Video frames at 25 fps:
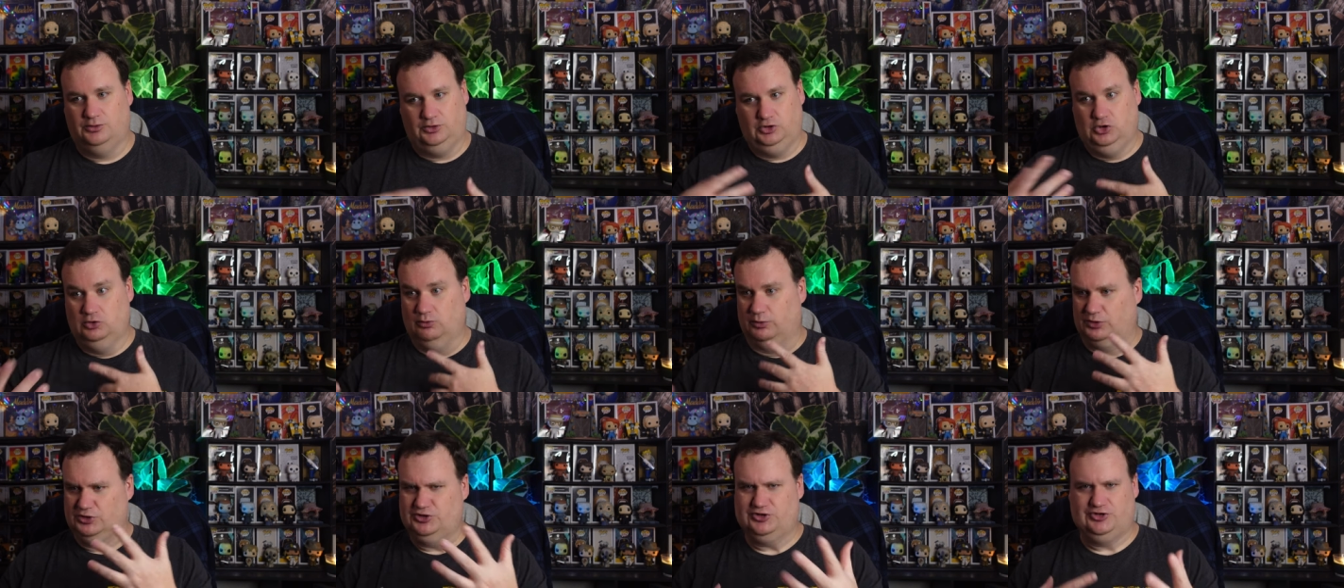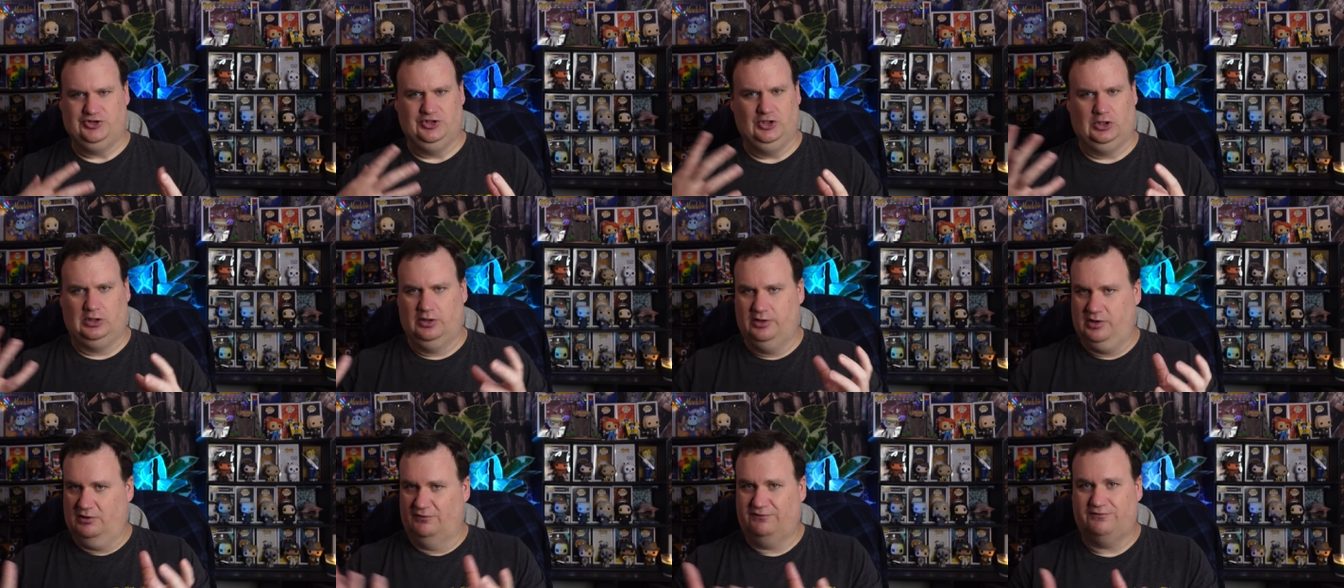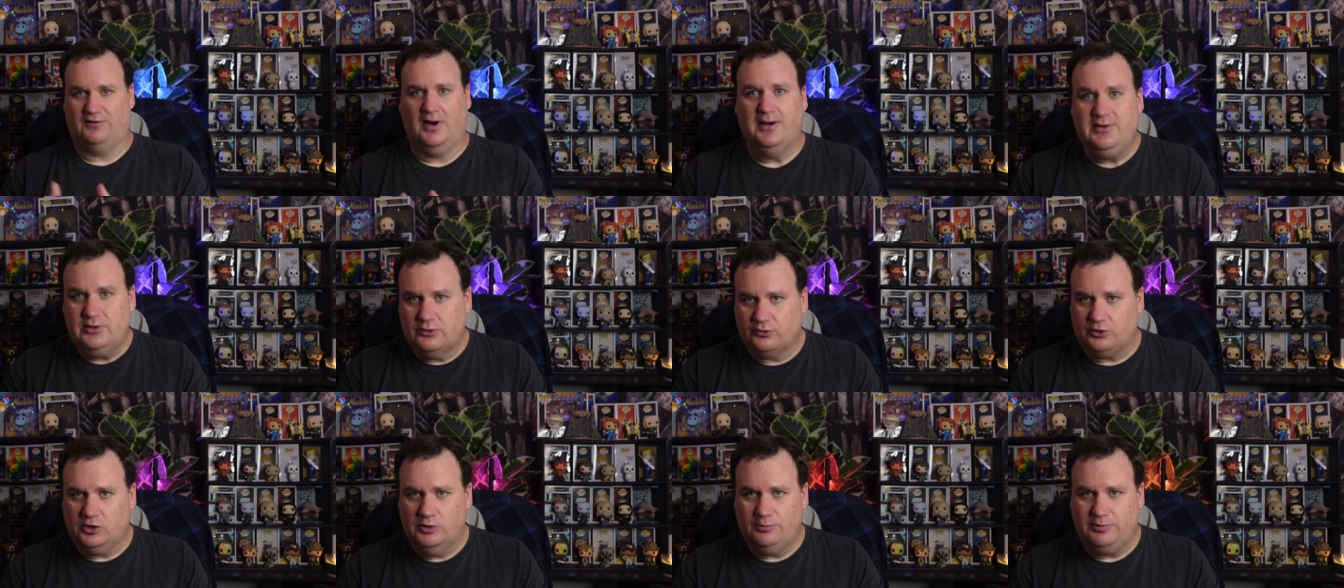you were still in a
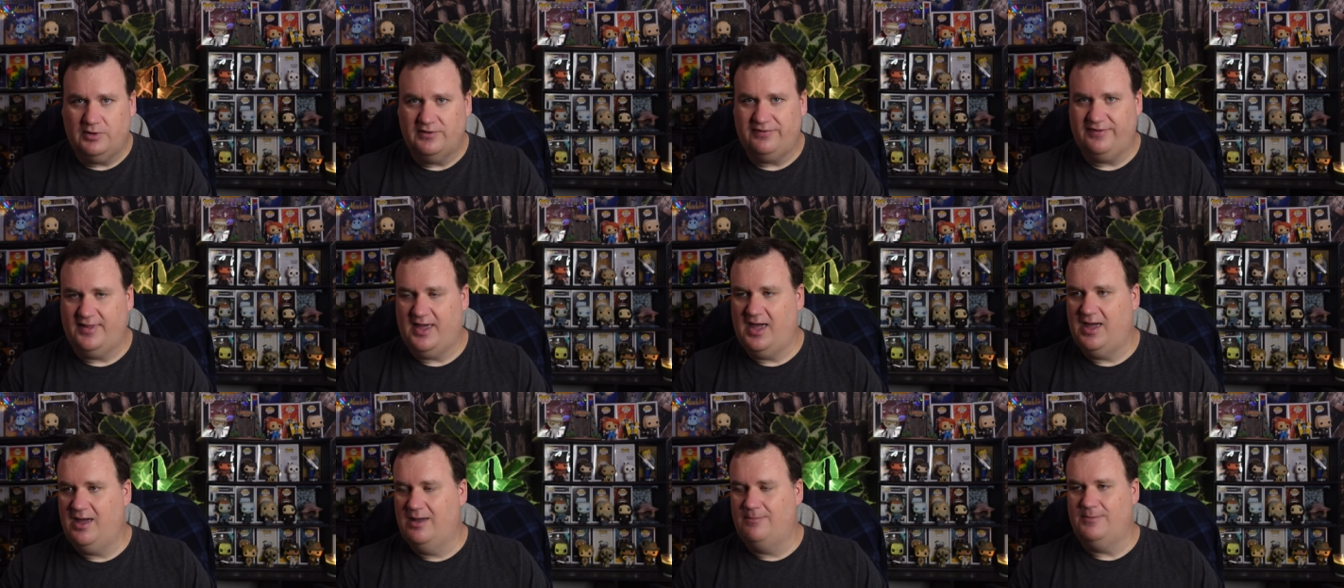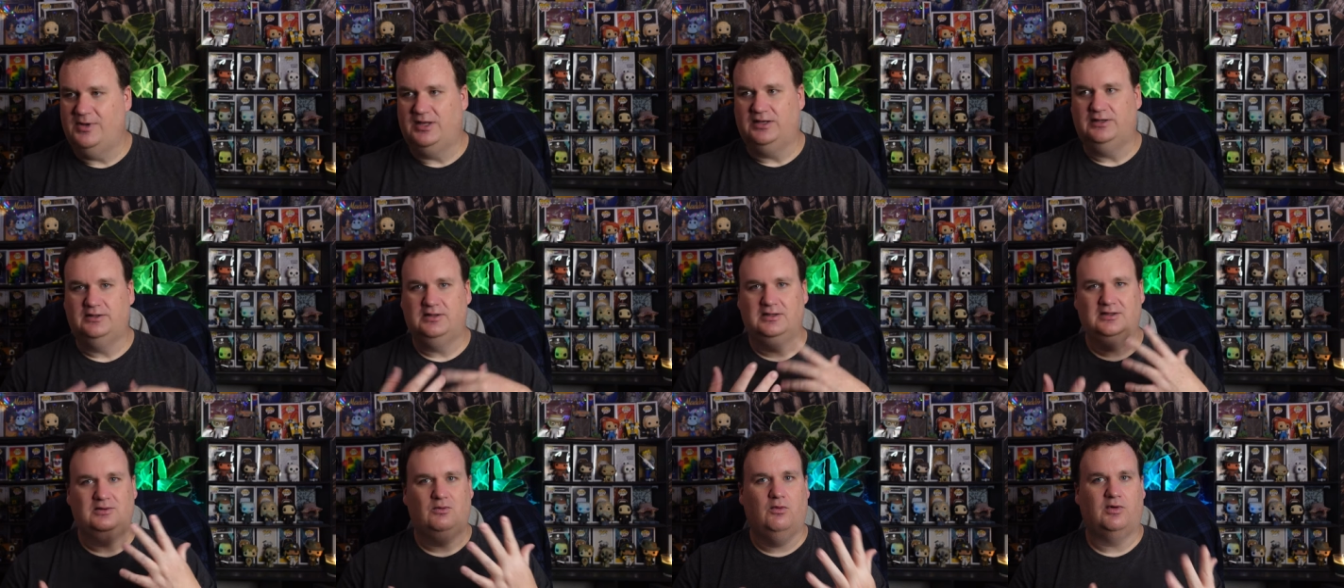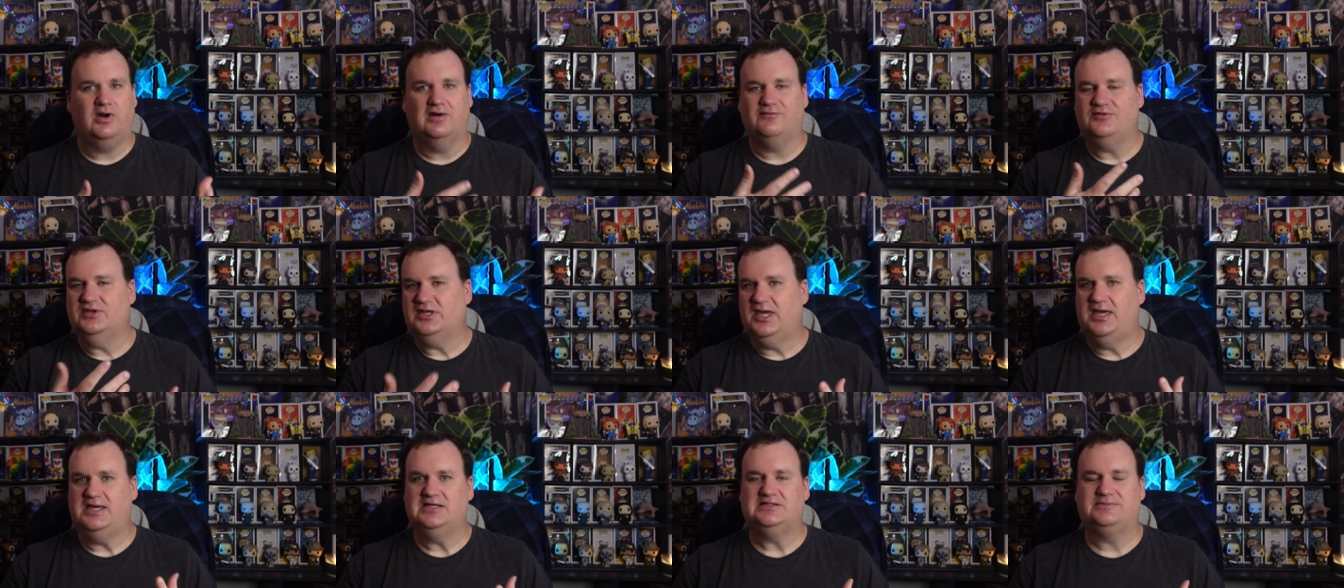friend group with them and whatever
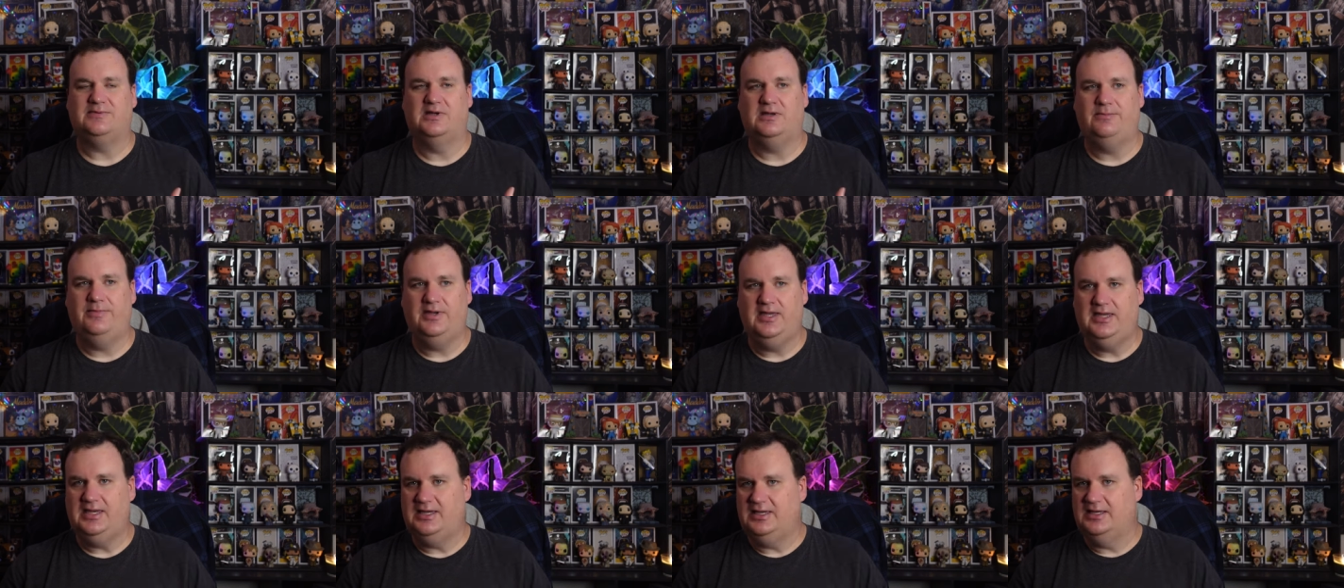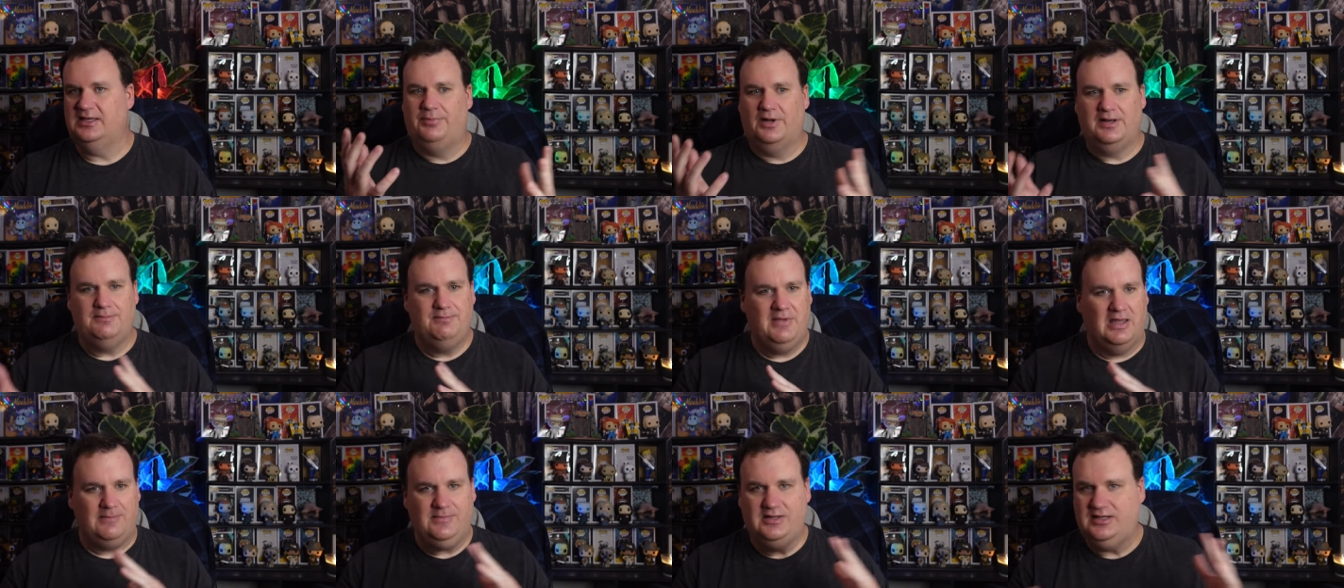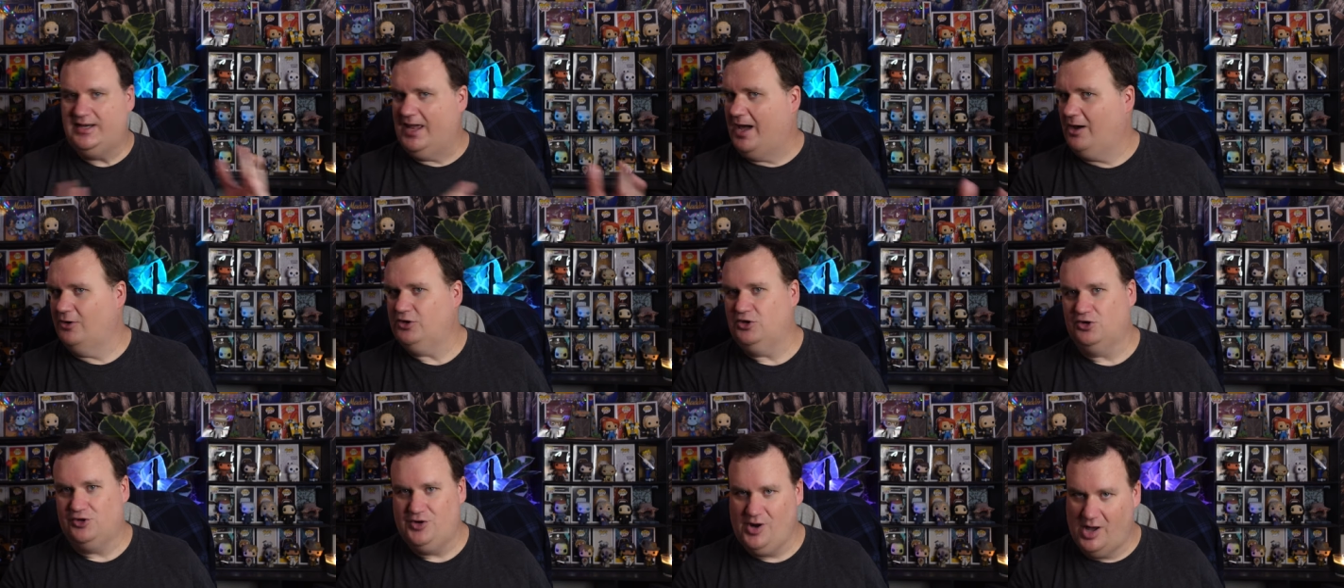the case may be. But maybe
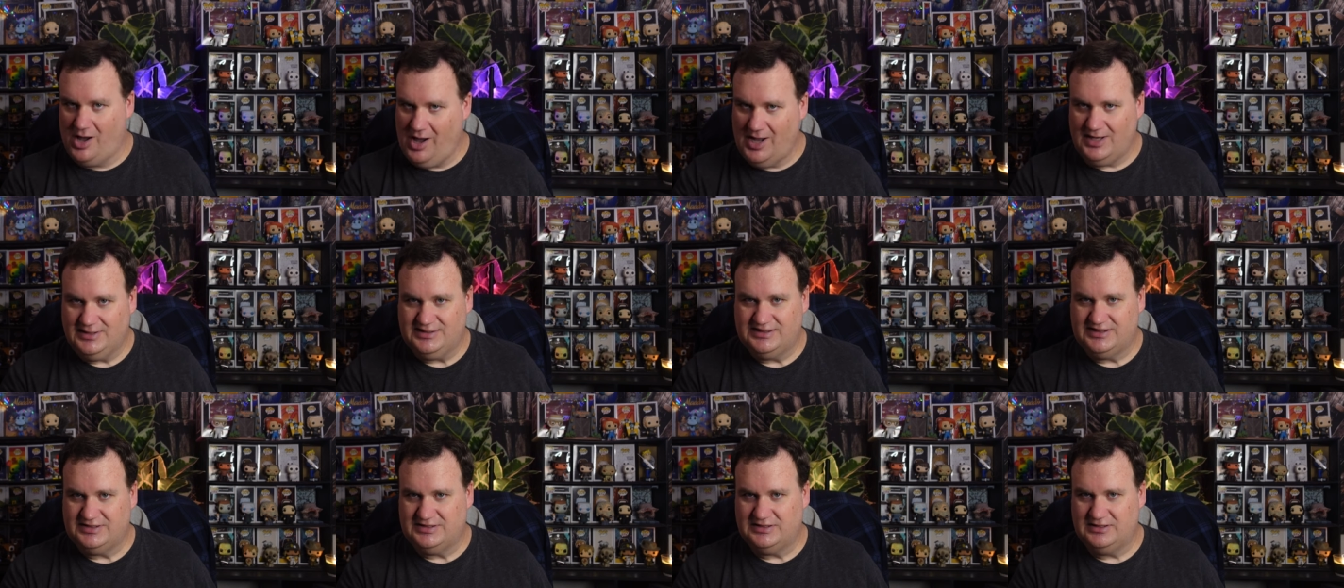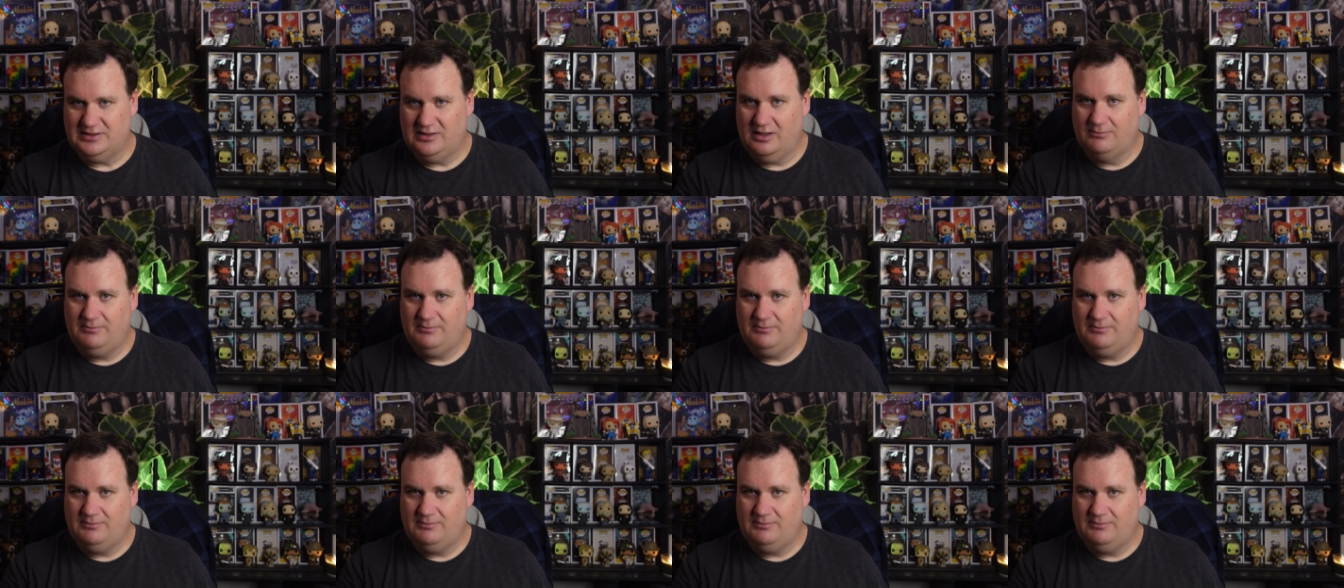now you're not.